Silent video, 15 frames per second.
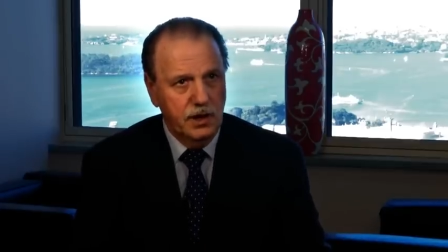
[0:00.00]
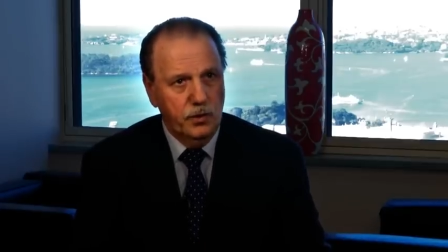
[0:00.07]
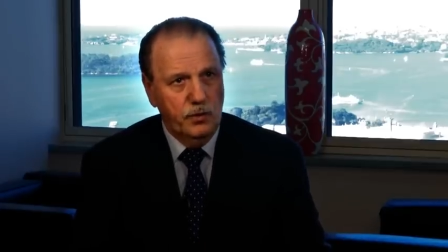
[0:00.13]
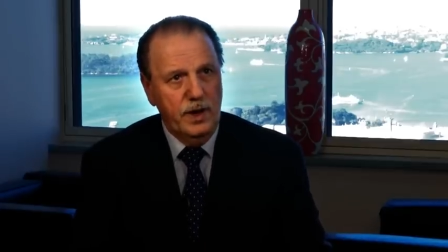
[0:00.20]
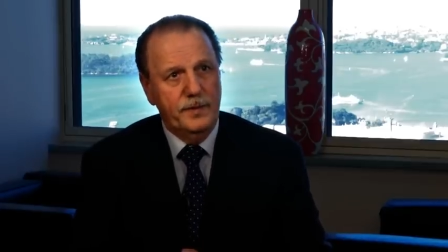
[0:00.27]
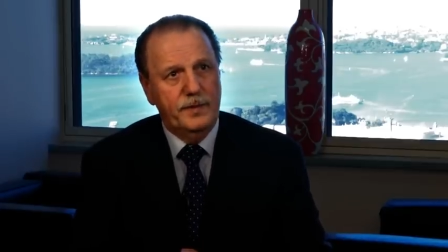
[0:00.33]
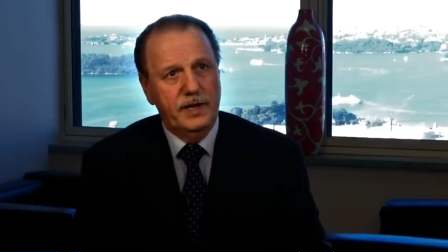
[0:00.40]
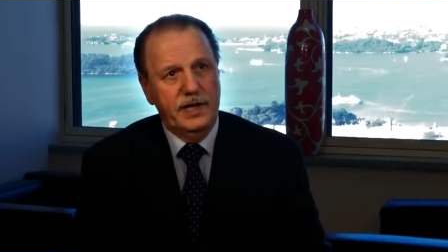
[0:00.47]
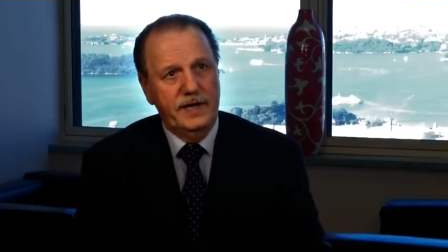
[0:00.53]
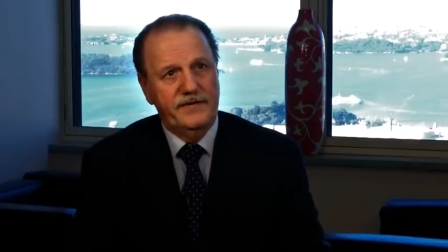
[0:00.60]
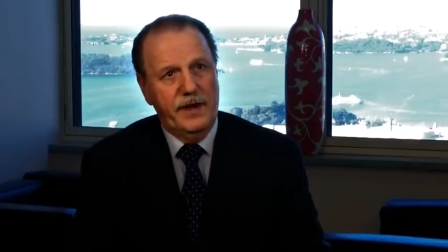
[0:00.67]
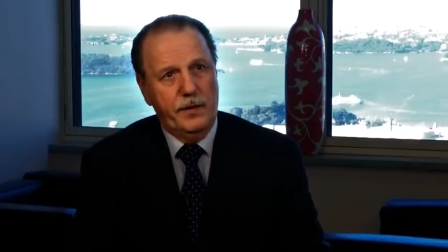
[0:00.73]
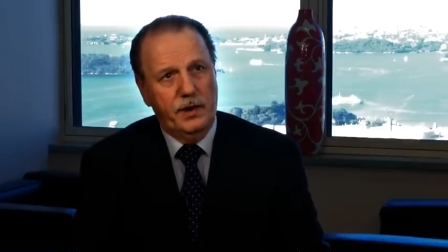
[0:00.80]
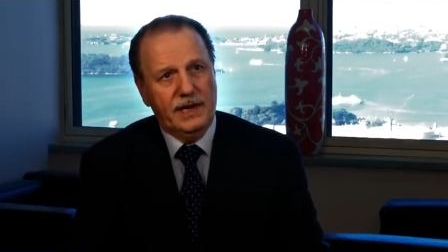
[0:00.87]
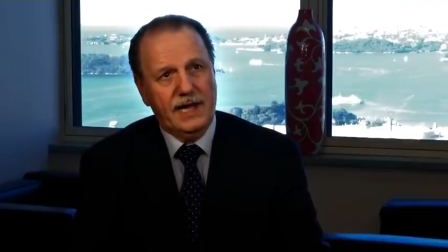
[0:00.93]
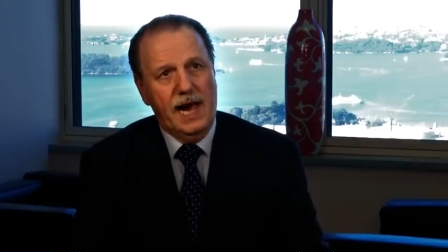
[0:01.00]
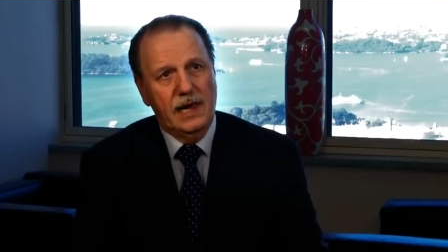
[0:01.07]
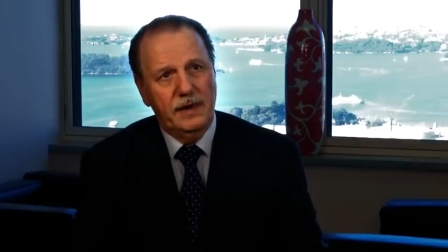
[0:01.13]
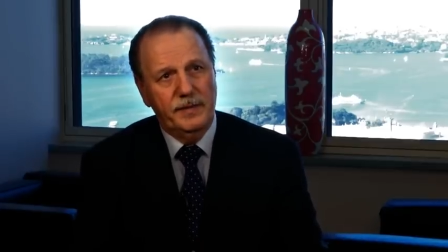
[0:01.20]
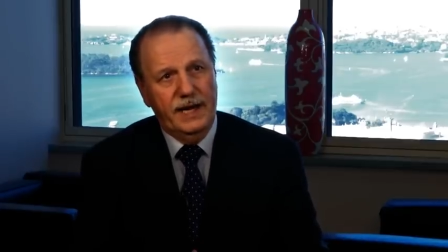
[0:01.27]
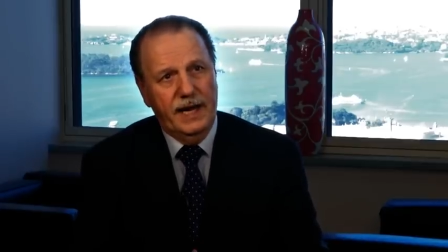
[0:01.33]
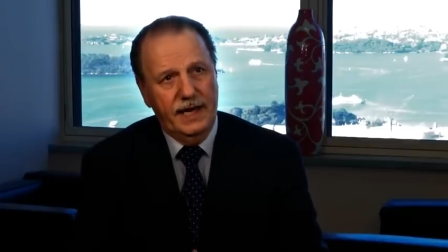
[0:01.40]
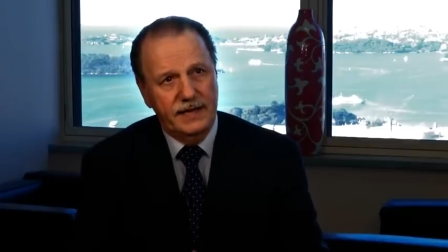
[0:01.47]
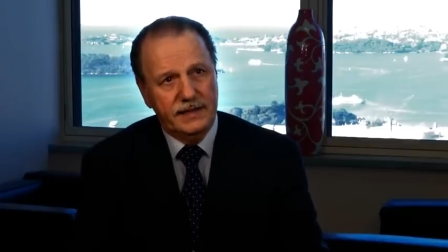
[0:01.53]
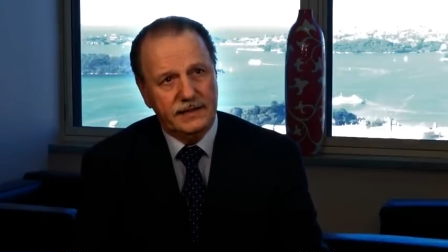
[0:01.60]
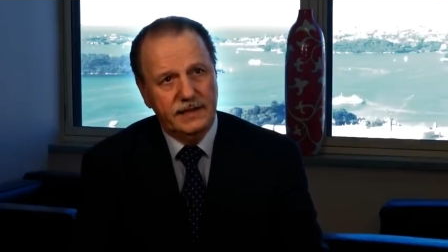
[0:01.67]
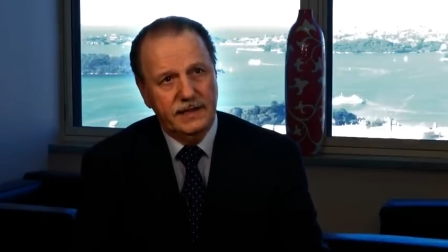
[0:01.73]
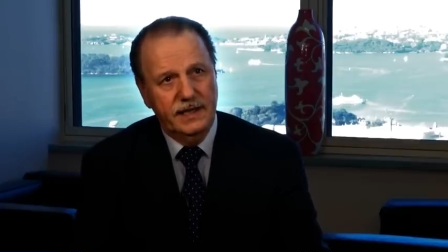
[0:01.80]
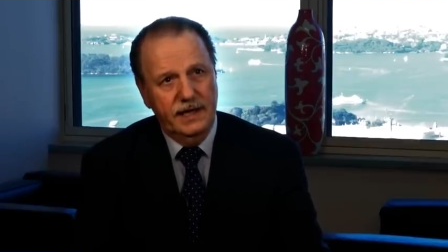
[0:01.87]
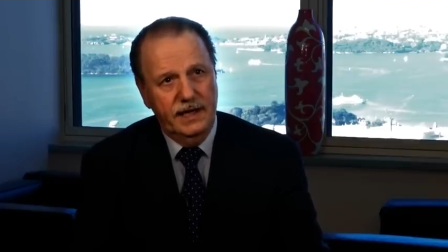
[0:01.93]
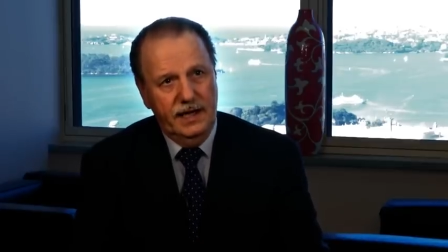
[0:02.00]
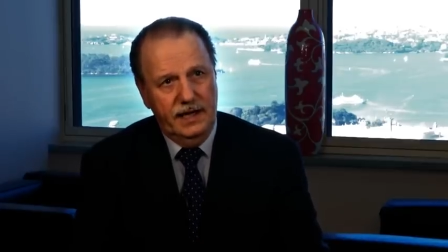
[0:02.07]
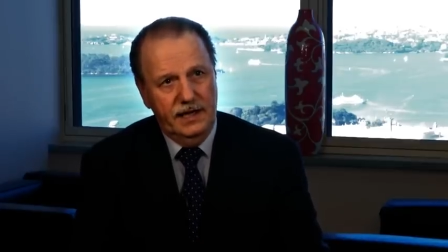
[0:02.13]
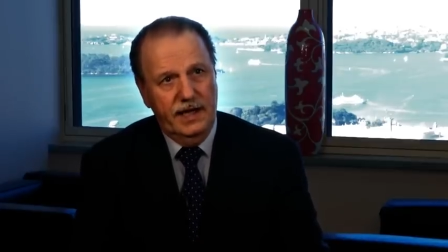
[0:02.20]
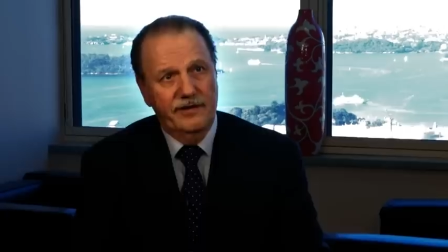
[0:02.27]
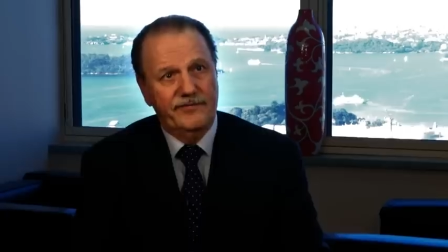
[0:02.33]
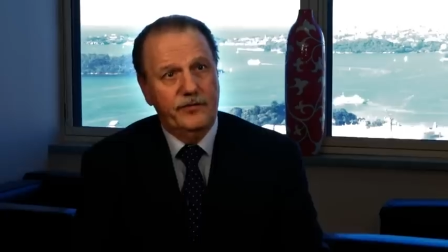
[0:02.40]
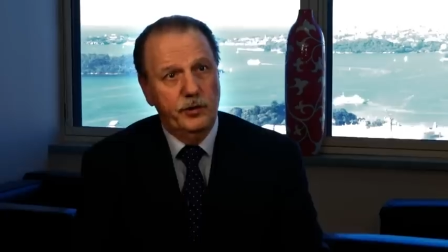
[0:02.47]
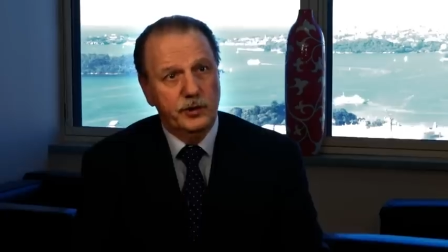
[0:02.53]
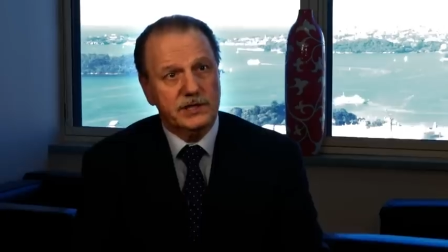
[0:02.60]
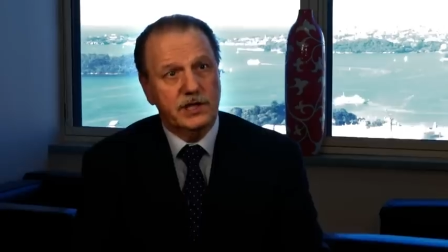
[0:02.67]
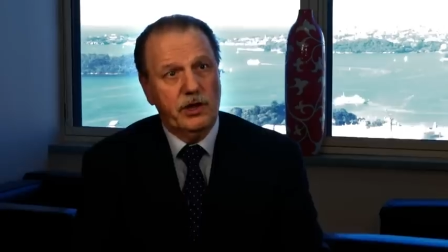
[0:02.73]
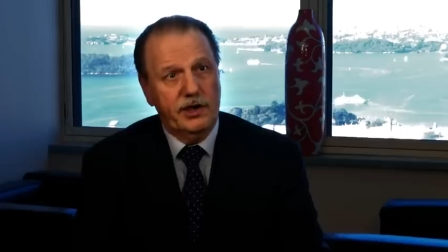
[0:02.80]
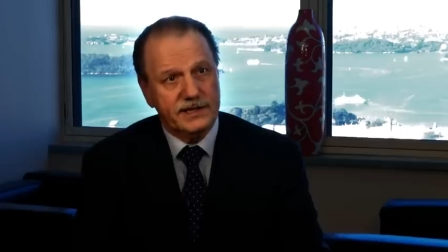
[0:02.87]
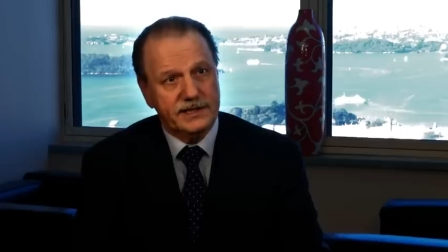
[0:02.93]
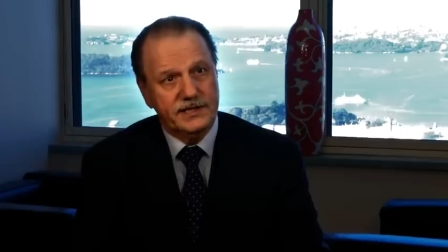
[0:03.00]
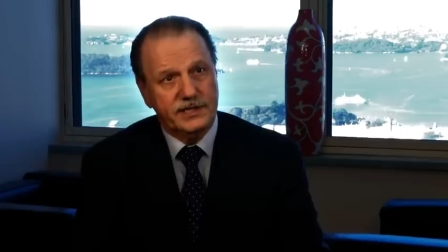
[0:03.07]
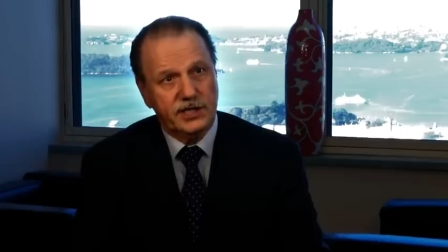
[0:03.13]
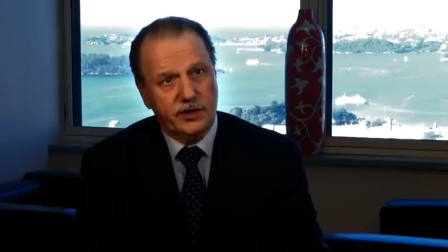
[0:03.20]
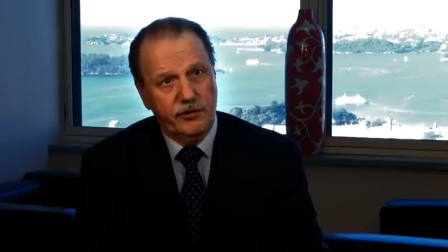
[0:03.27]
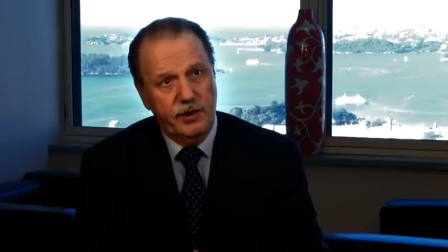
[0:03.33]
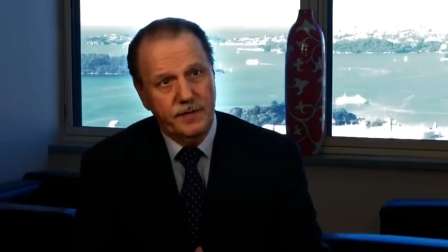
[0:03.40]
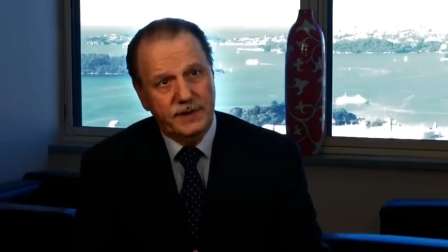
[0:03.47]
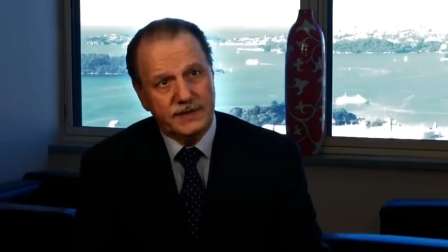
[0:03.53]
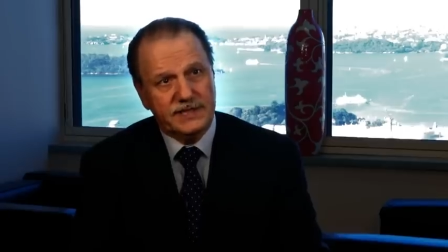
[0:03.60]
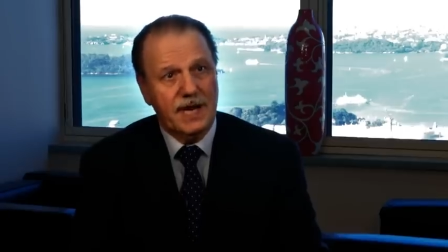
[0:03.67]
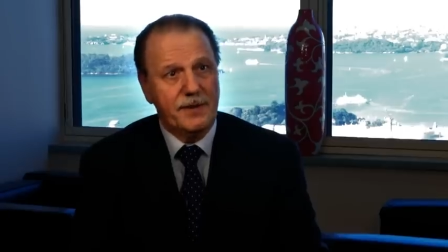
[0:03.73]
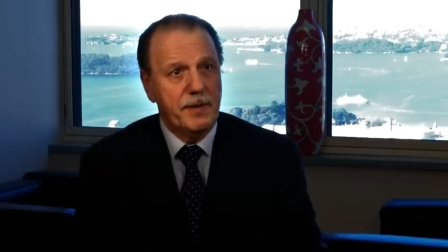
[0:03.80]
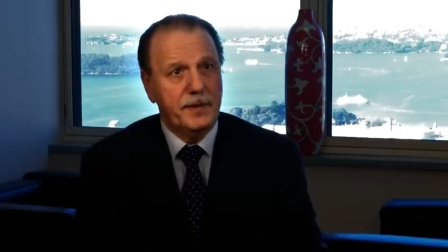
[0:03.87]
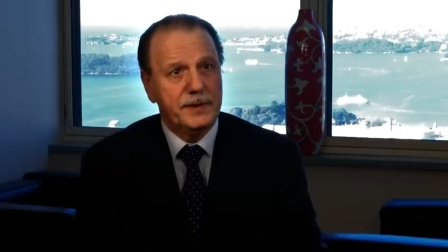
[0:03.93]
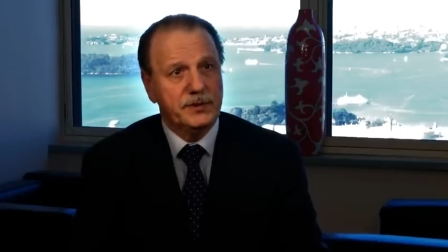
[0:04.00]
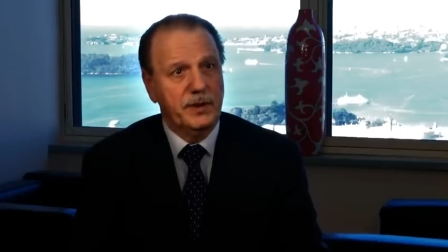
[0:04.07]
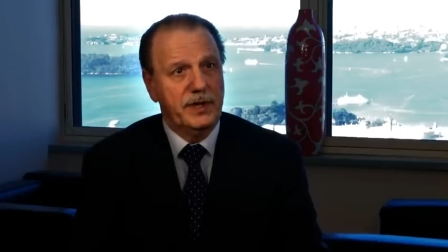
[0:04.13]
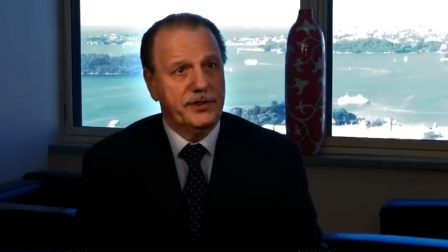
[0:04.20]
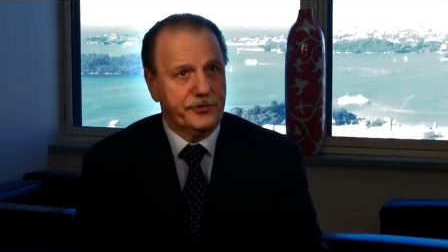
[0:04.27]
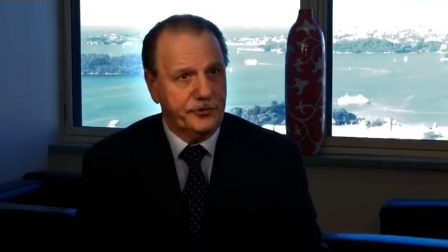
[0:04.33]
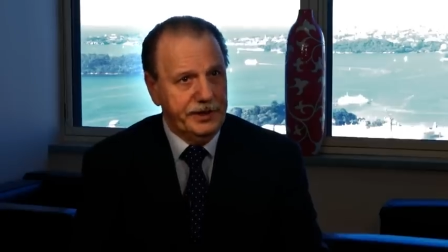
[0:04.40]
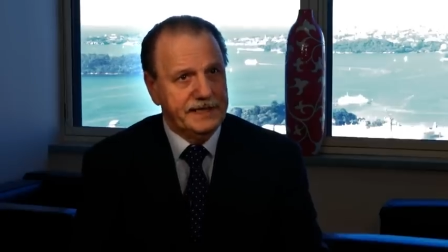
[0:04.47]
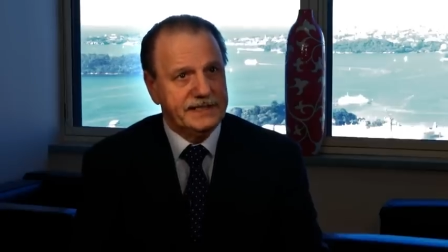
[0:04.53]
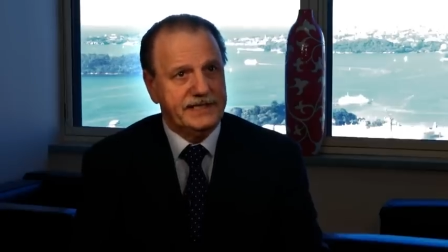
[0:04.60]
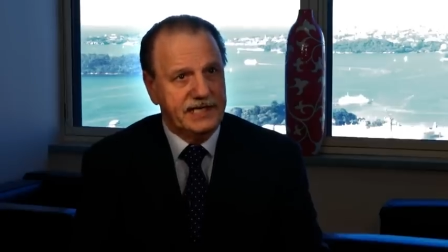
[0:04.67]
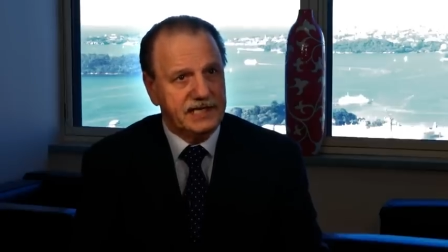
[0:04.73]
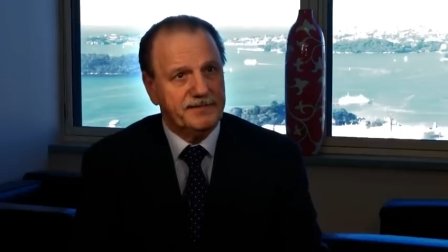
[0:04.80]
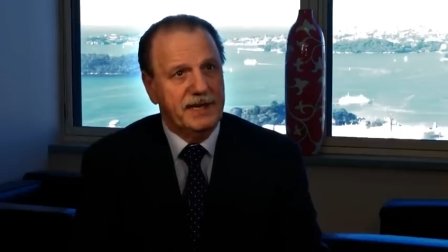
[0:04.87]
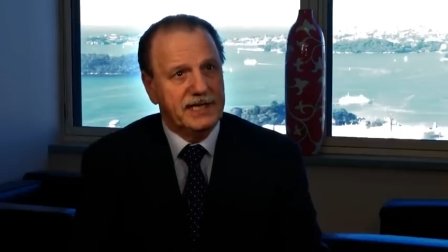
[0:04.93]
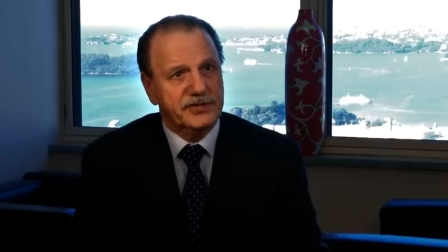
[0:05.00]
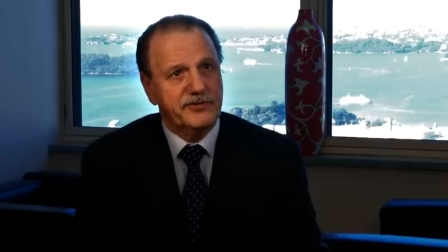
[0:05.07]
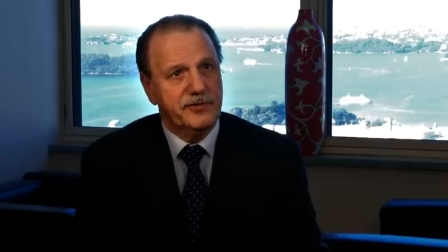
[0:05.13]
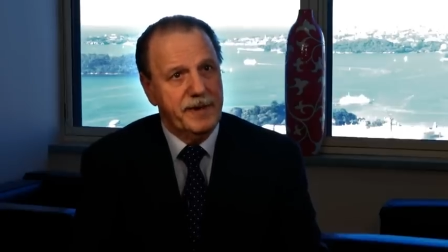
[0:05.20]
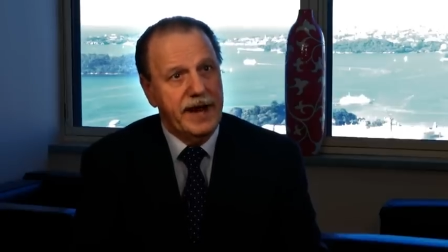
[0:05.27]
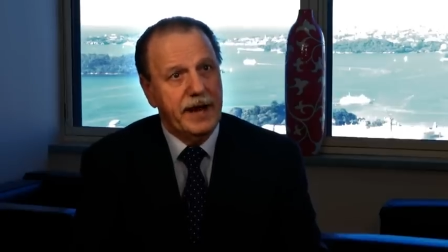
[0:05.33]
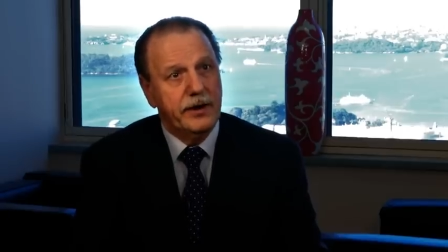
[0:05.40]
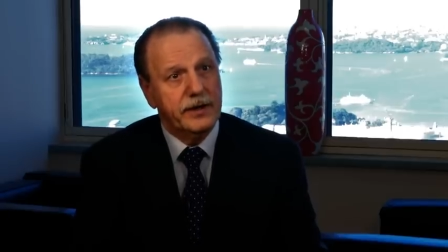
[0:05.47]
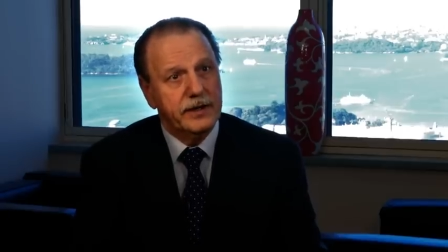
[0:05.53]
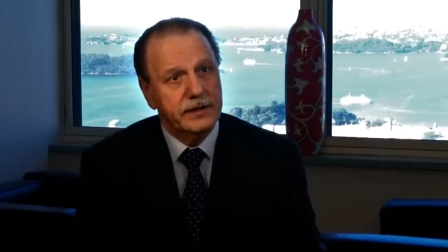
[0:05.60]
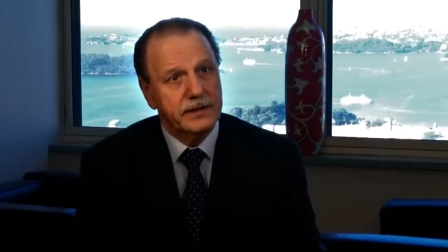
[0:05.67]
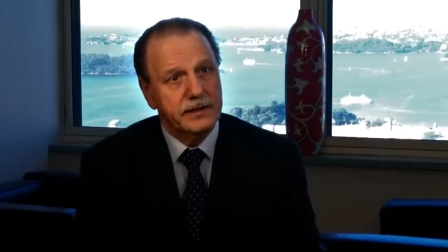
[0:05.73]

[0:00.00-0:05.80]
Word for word: we believe that will culminate in our first license agreement somewhere between three and six months from now.